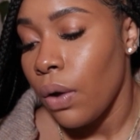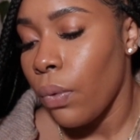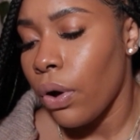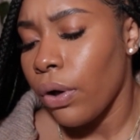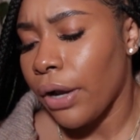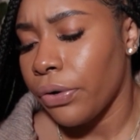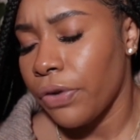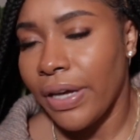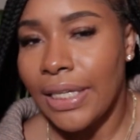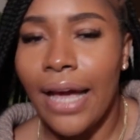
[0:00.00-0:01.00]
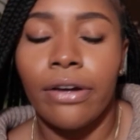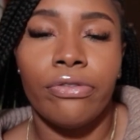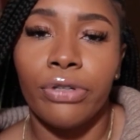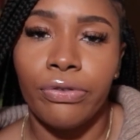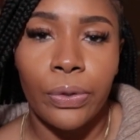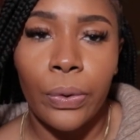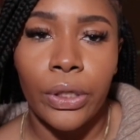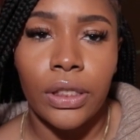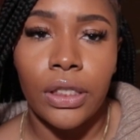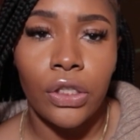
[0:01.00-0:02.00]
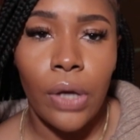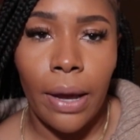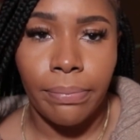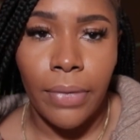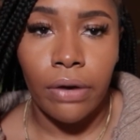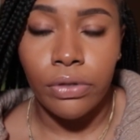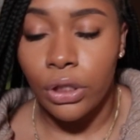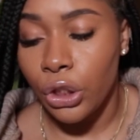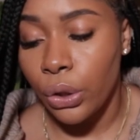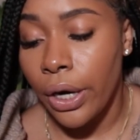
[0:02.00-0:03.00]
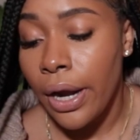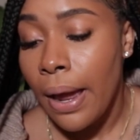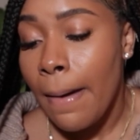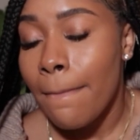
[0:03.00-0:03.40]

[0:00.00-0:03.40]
well, I don't know if I re-recorded this, so I'm not really sure,